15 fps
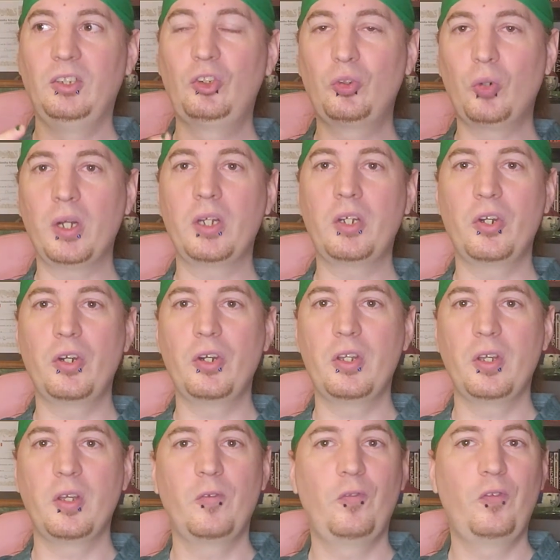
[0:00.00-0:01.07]

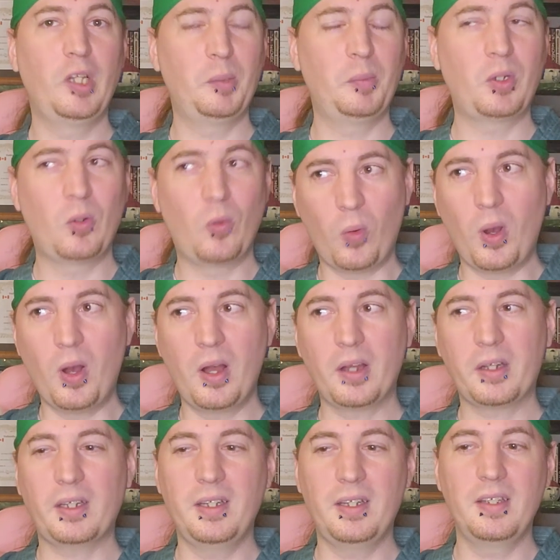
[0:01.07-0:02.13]
Drunkard Philip Kwok,